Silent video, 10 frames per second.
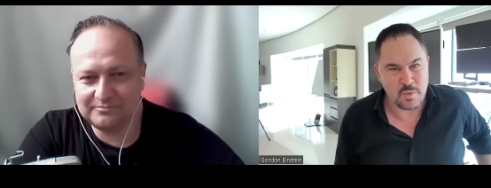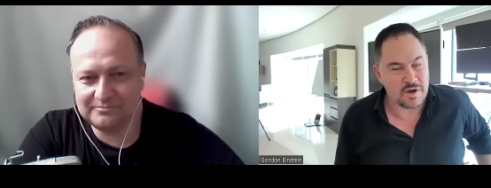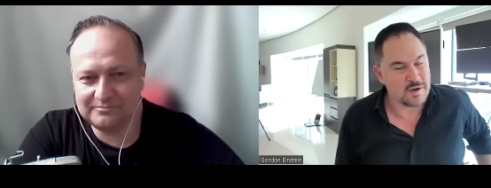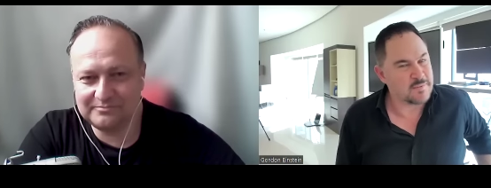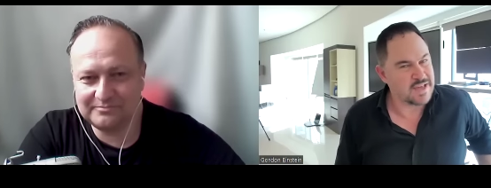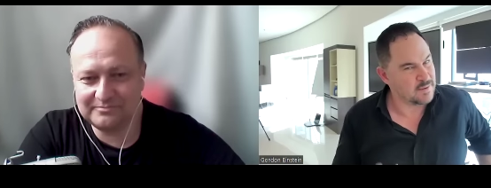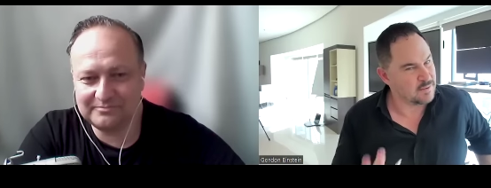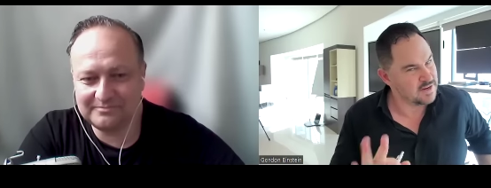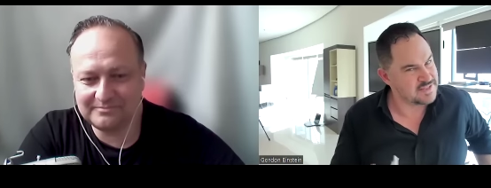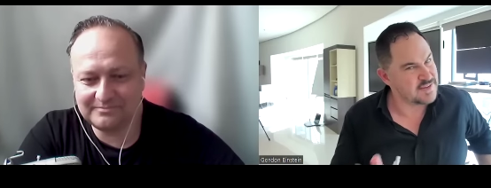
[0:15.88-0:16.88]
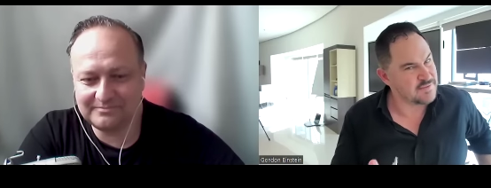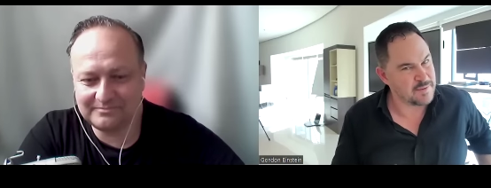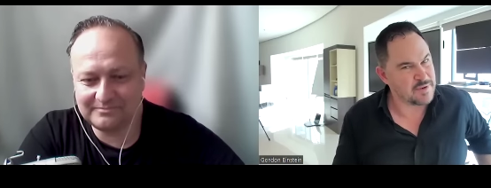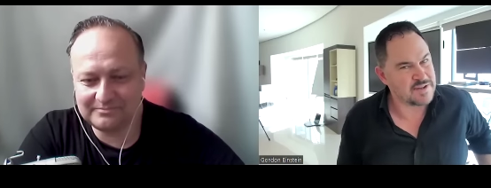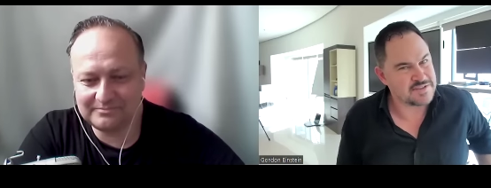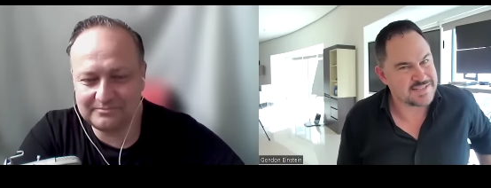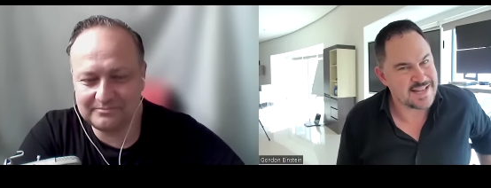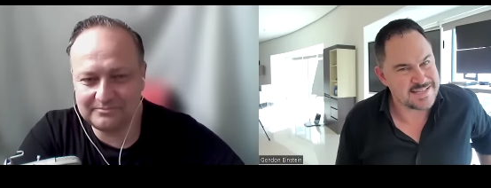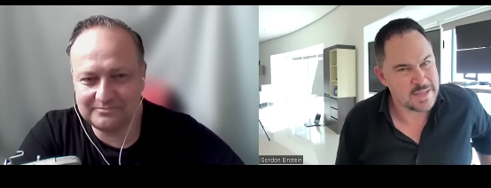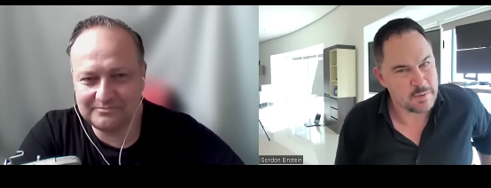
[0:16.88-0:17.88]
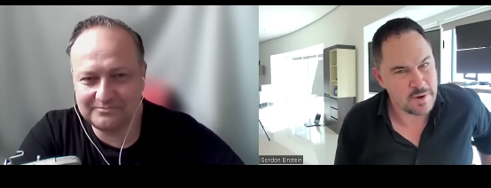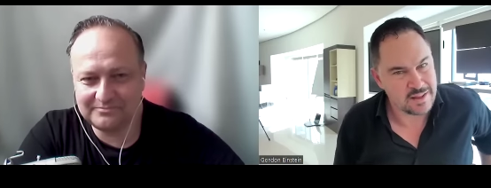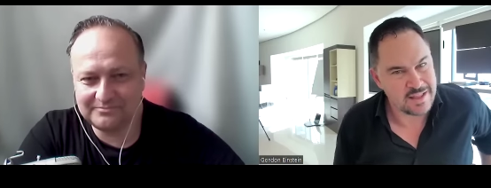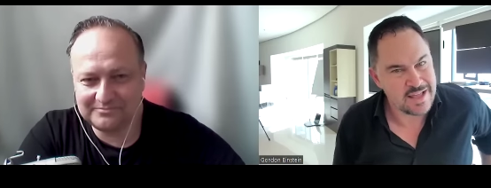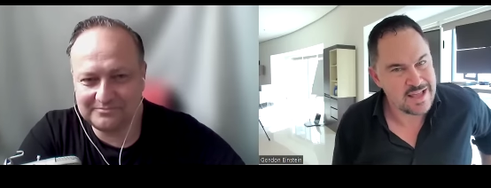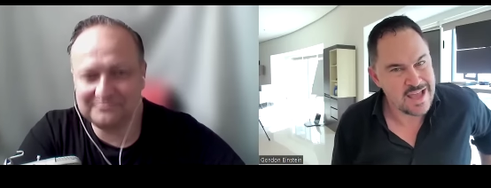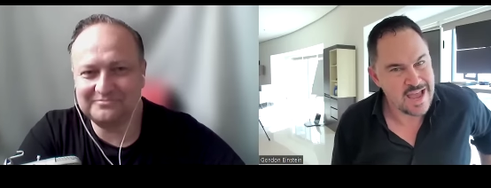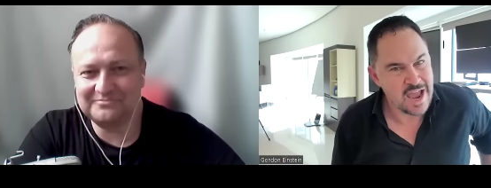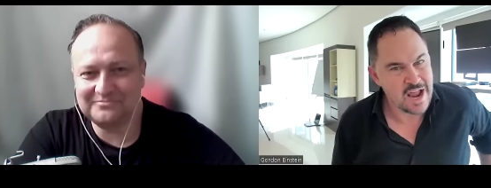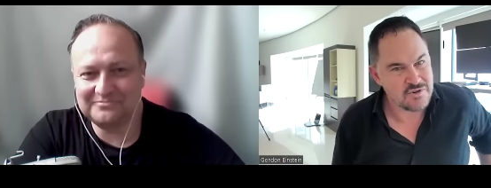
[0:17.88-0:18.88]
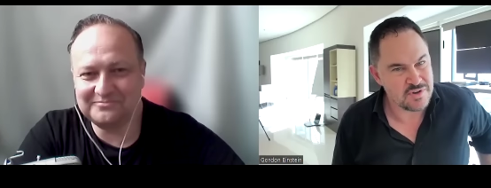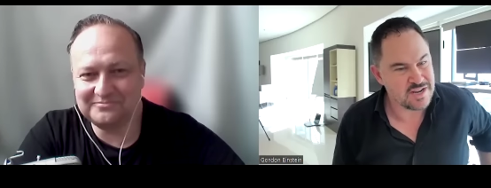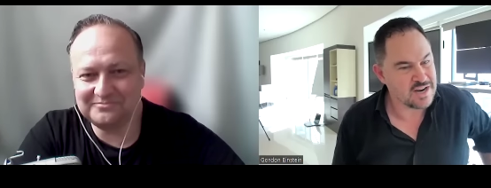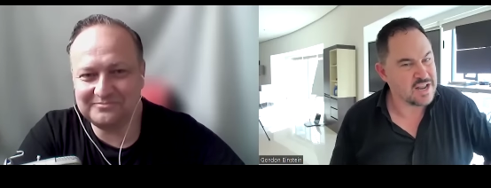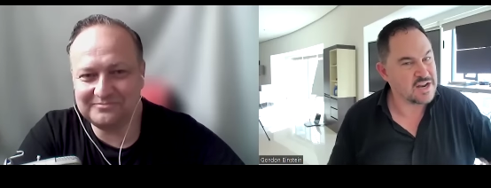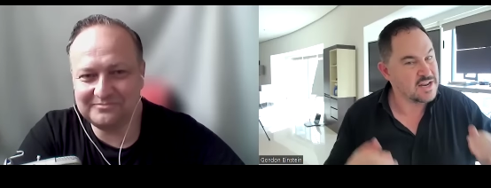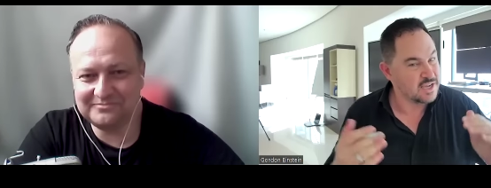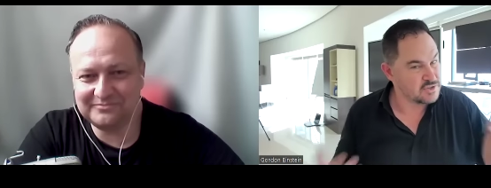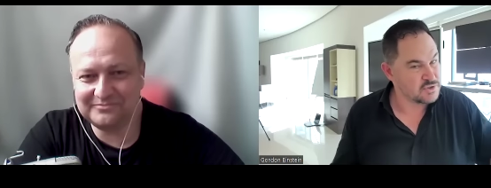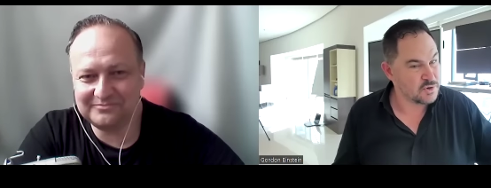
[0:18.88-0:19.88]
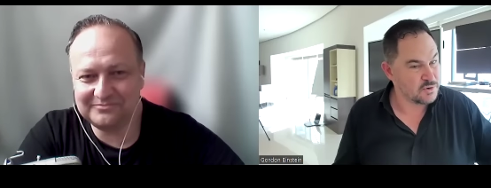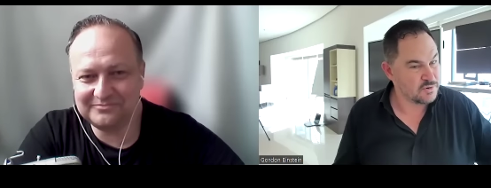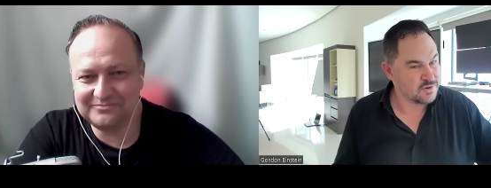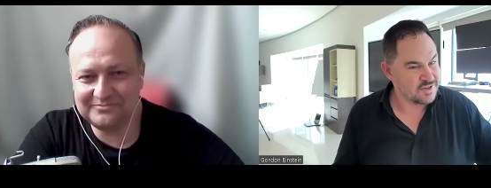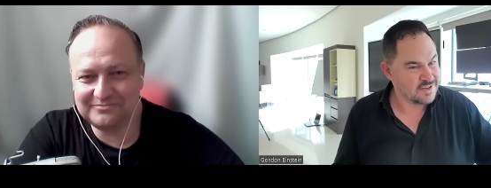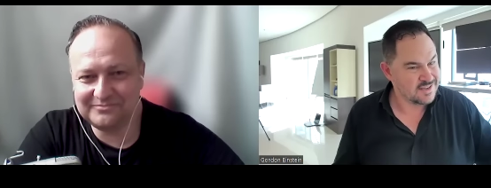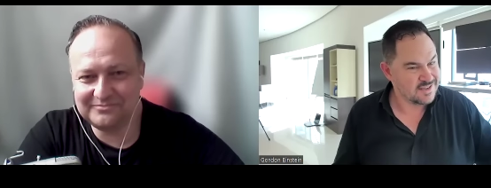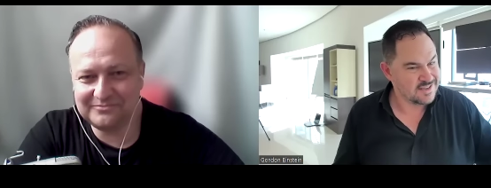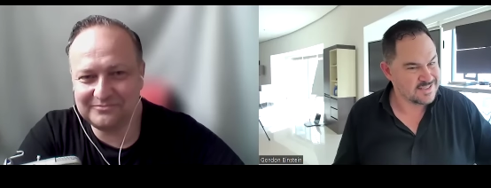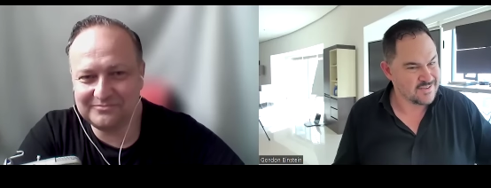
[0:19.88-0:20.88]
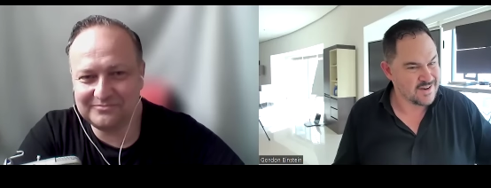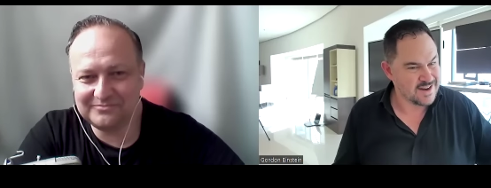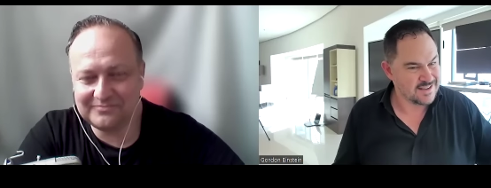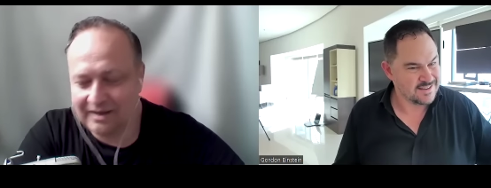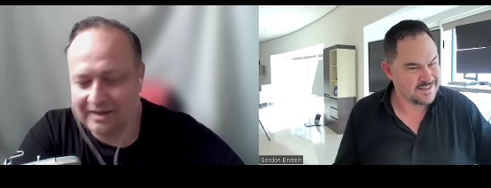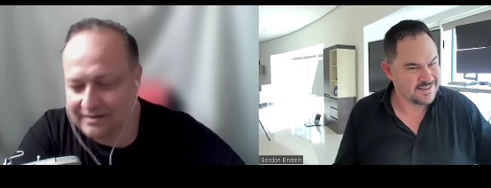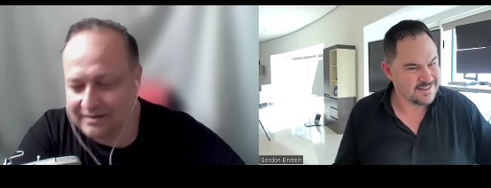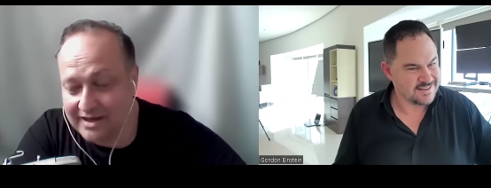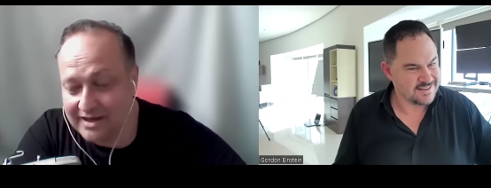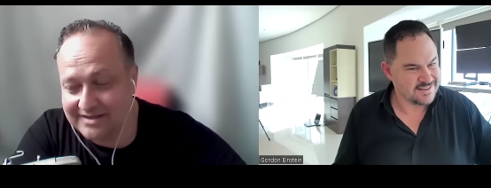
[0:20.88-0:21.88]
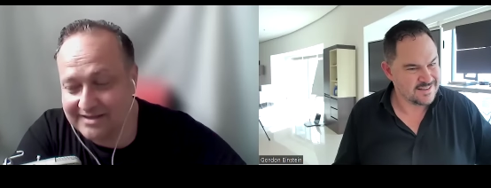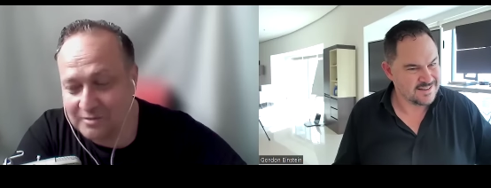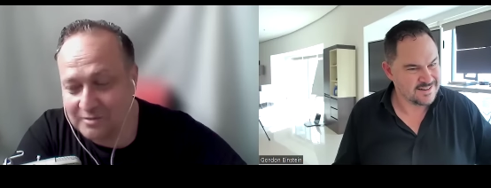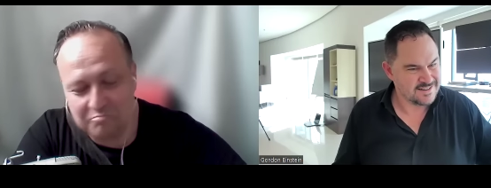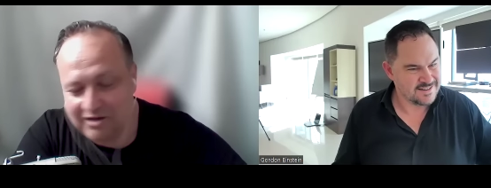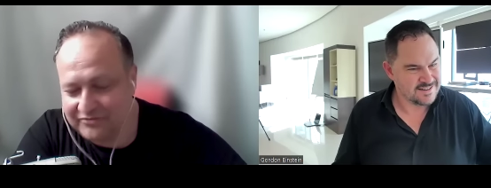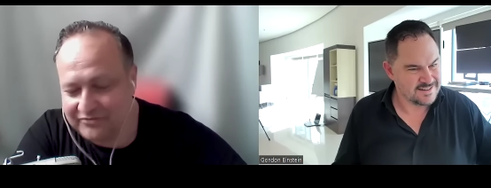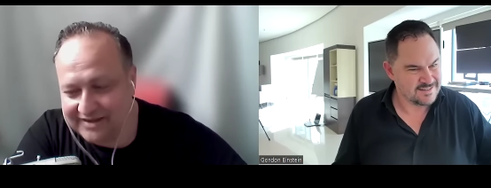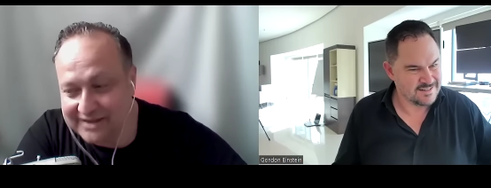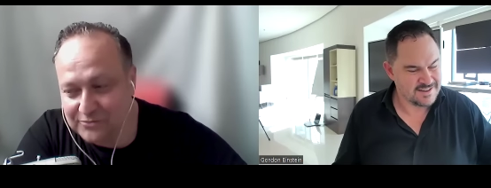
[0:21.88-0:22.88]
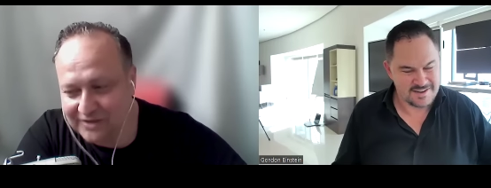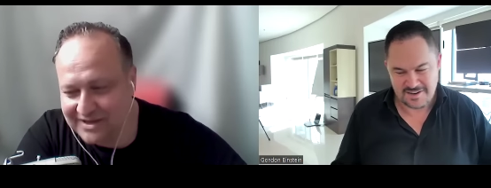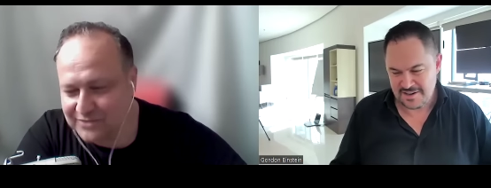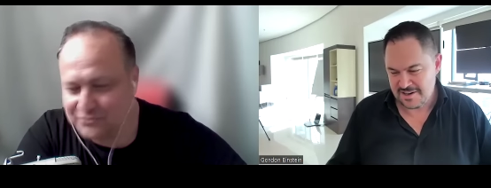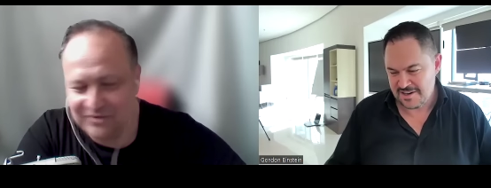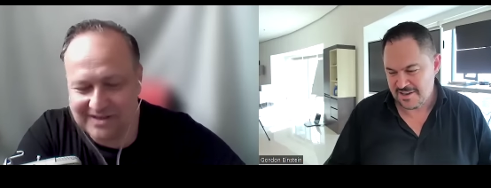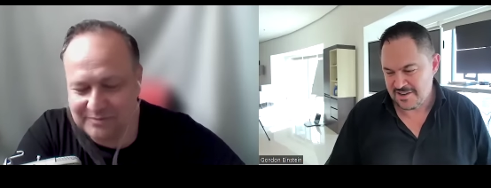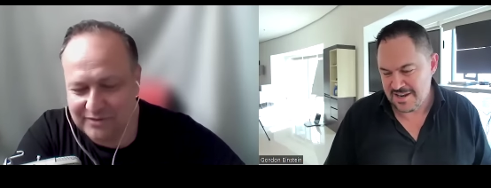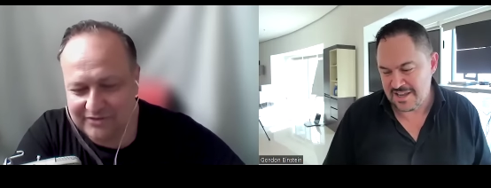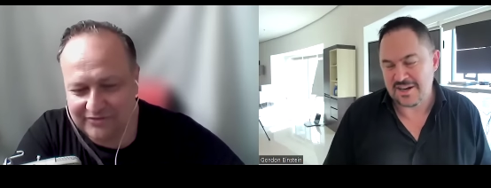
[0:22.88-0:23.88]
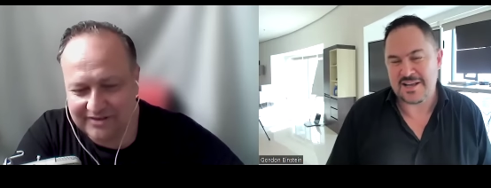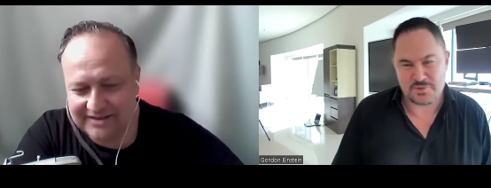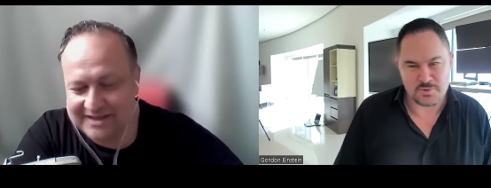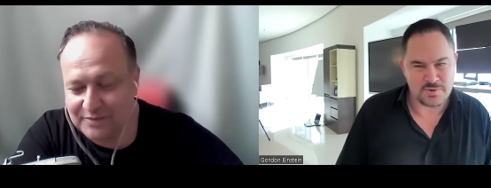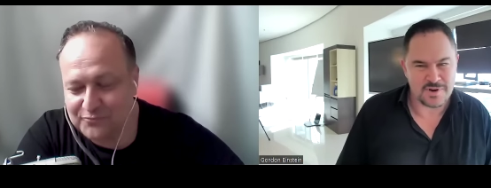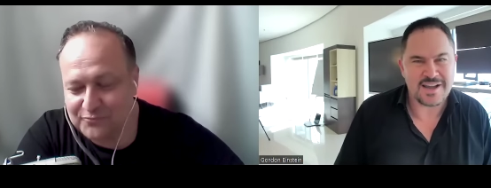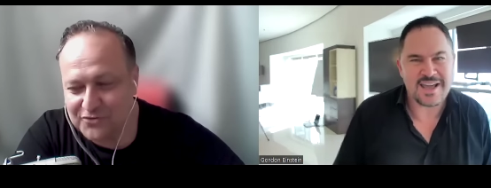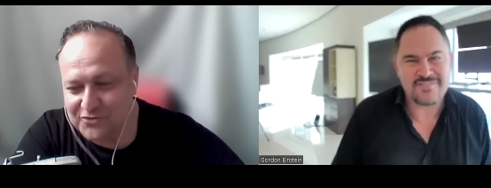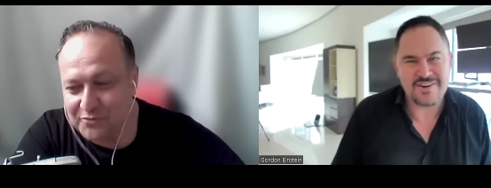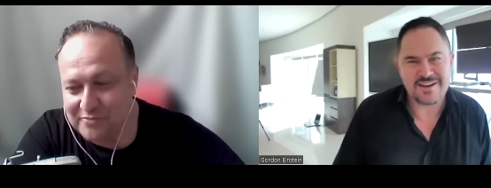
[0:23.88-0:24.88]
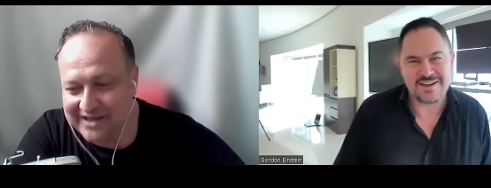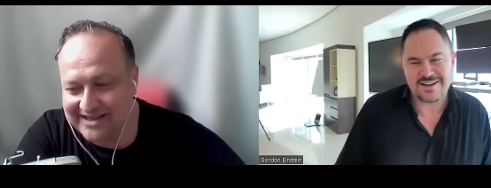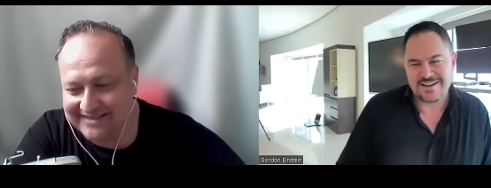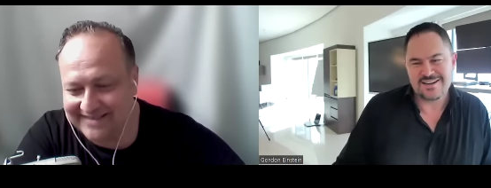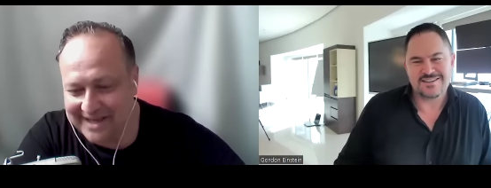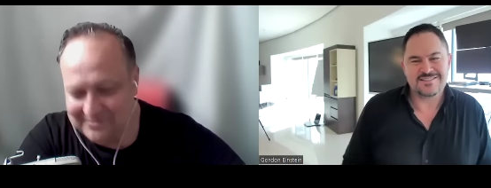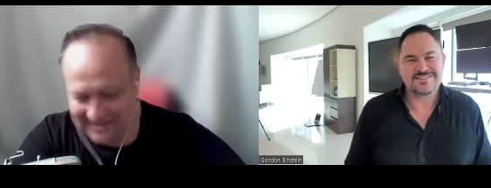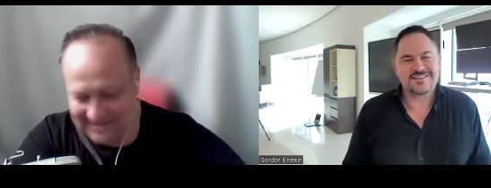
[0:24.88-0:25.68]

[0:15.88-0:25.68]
Speaker 1: to welcome, and I'm going to see if I pronounce his last name correctly, Adrian Niculescu. Is that right?
Speaker 2: It's uh, perfect. Niculescu is perfect. Niculescu. It's pure okay, Romanian name.